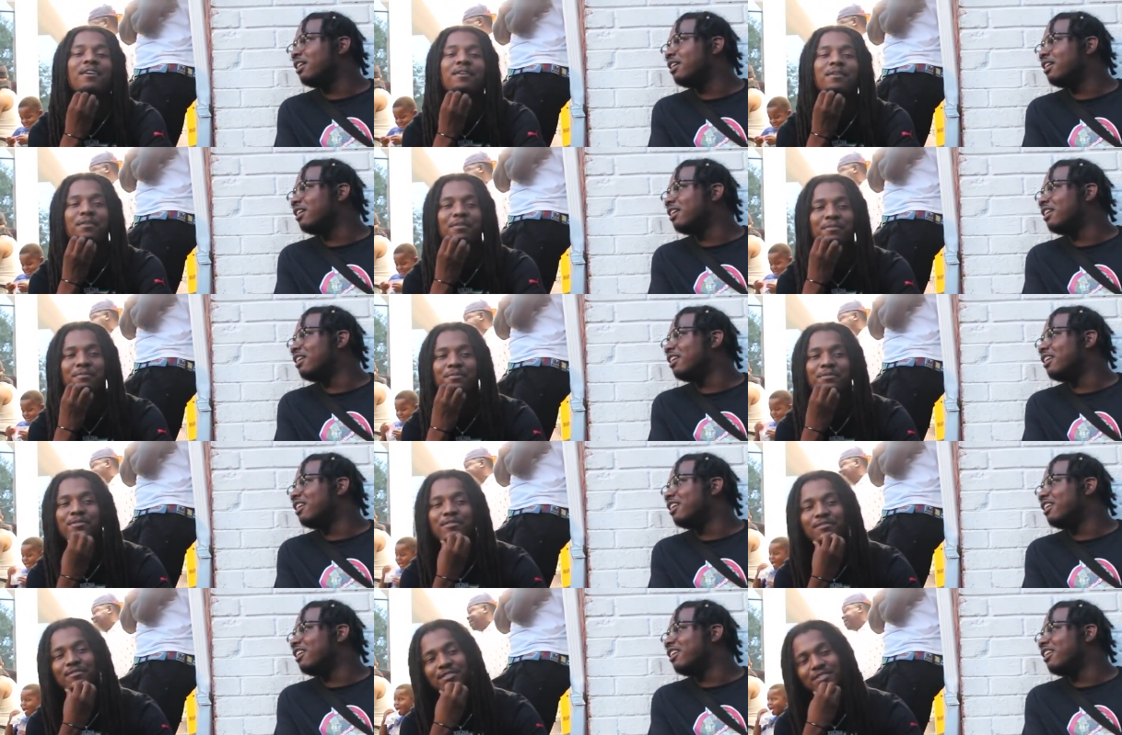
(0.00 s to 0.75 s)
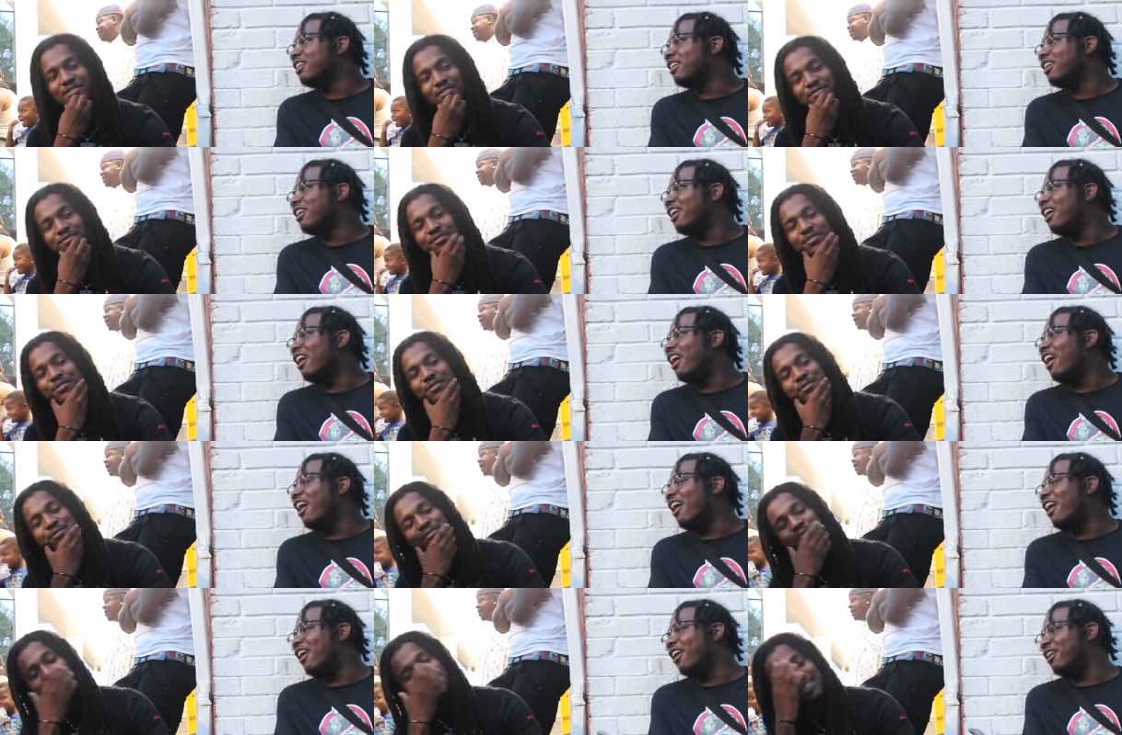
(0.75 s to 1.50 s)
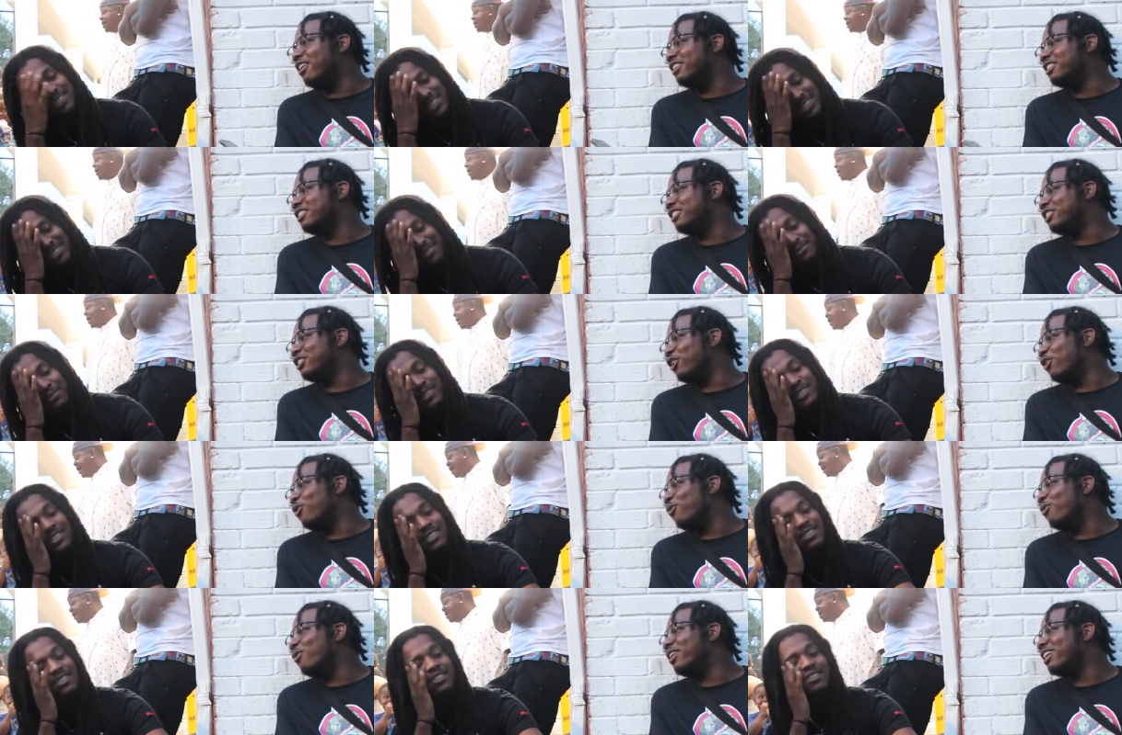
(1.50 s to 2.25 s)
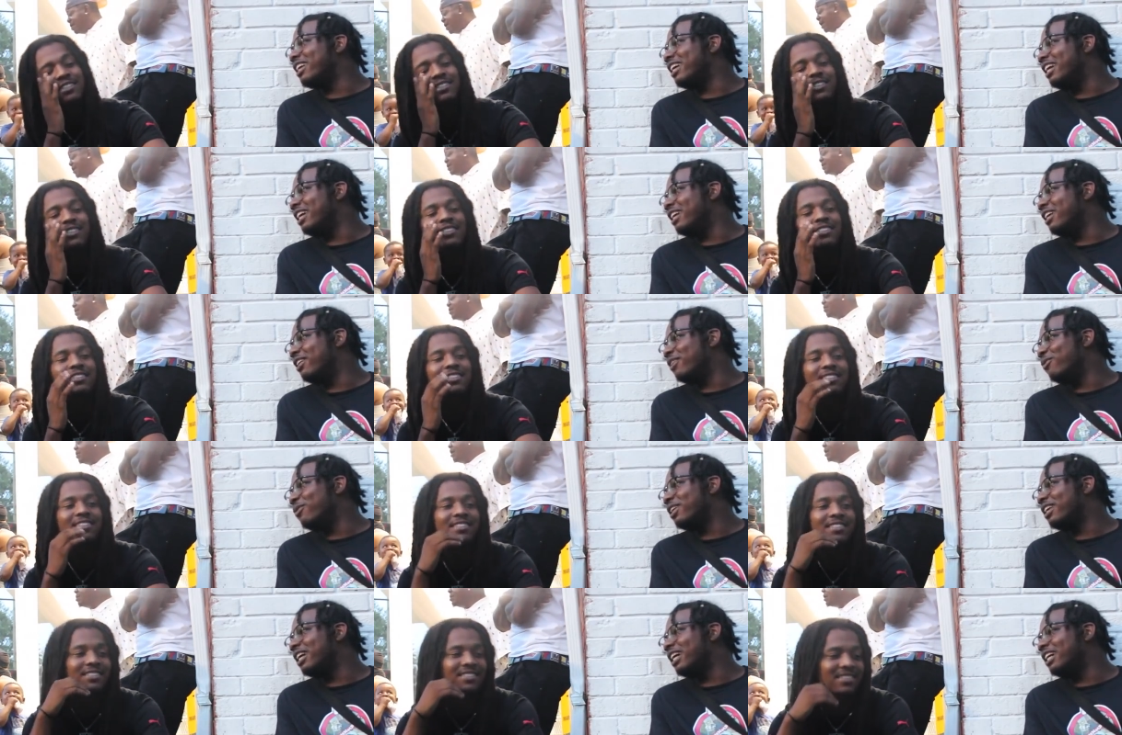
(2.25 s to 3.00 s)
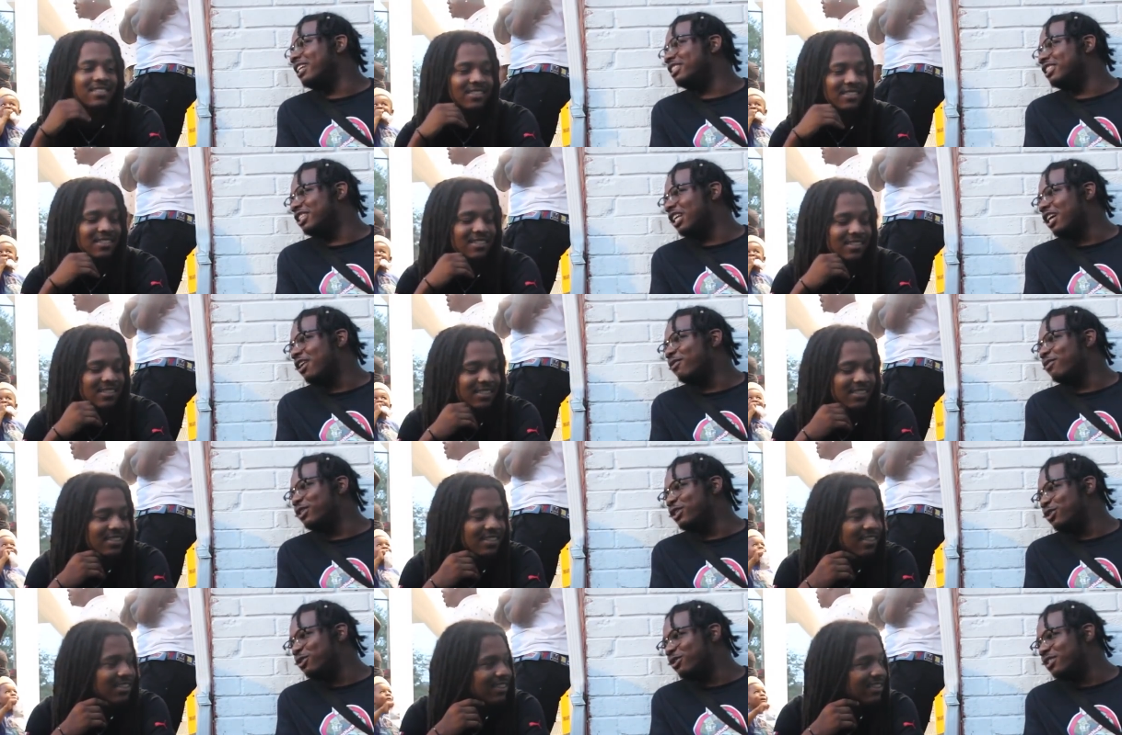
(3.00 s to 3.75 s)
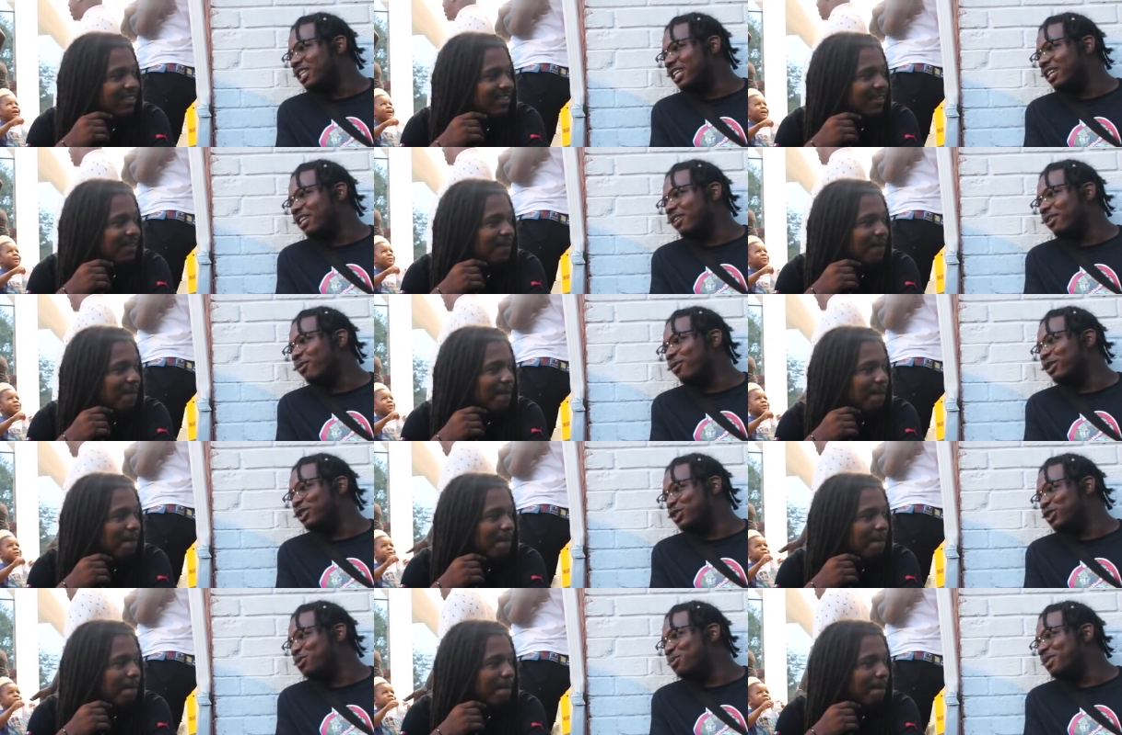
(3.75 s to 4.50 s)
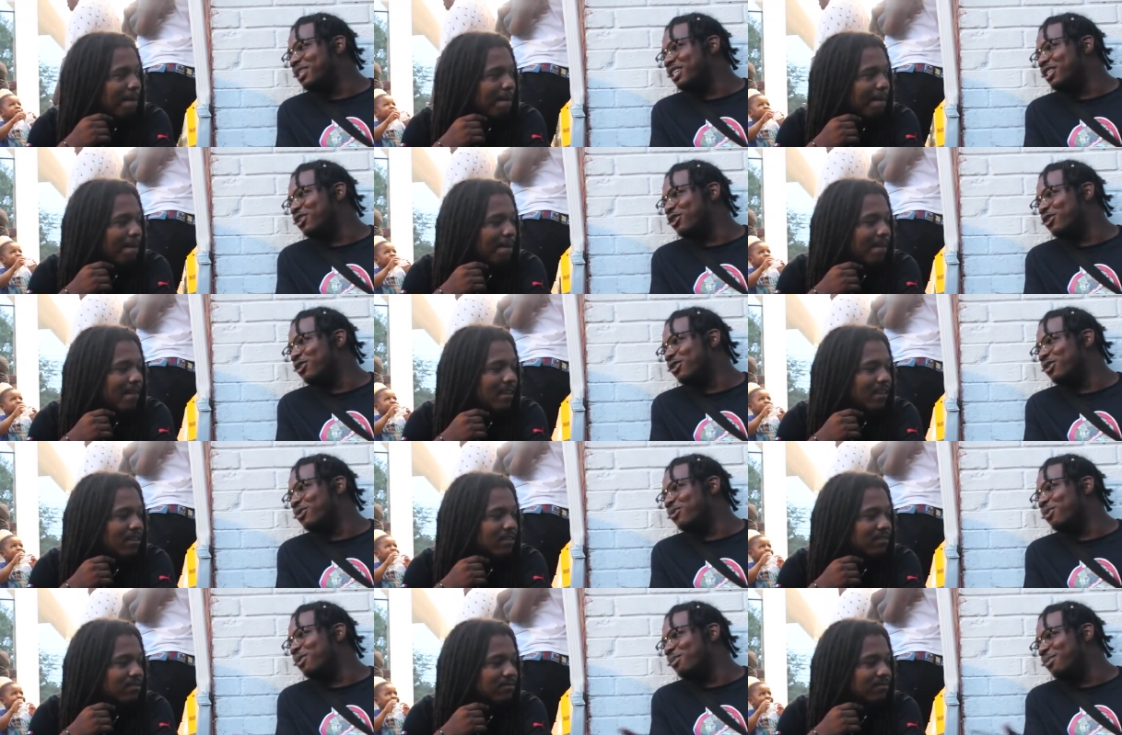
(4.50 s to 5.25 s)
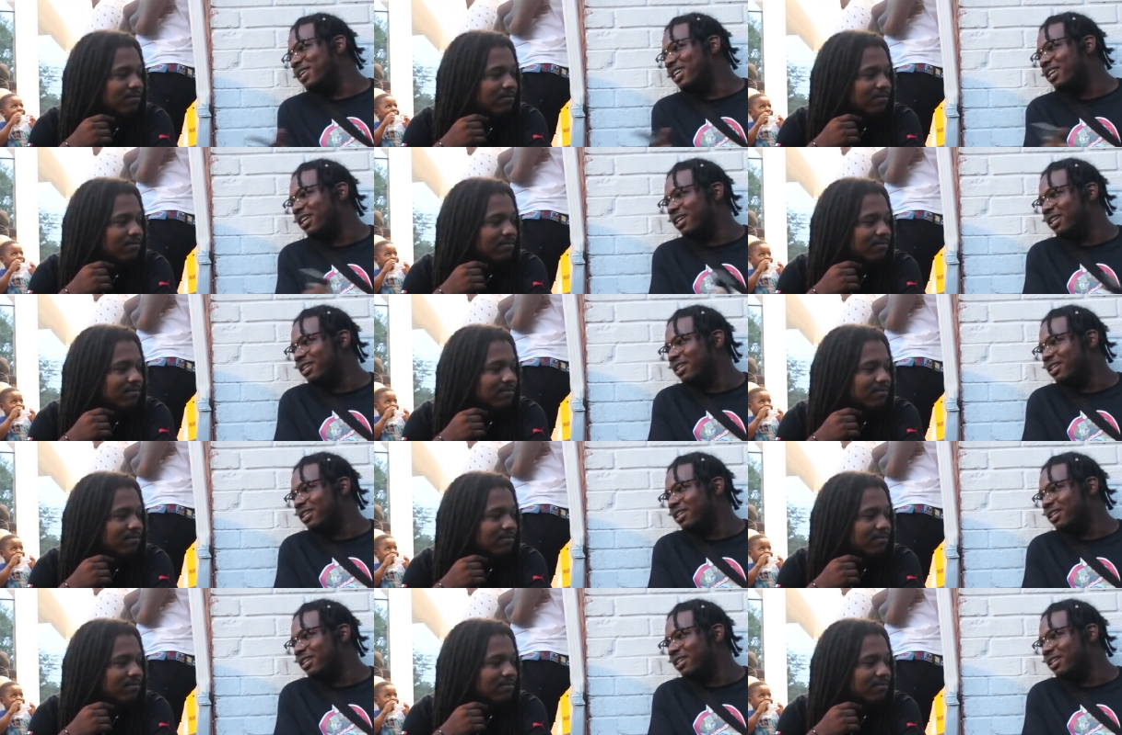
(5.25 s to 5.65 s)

Speaker 1: own movie. You feel me? All right. So what kind, what kind of genre do you think what you be doing would be in?